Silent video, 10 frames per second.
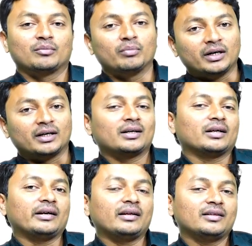But
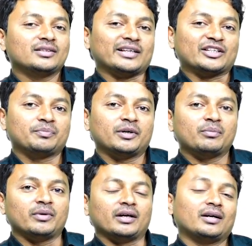in this
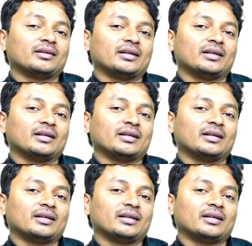experiment,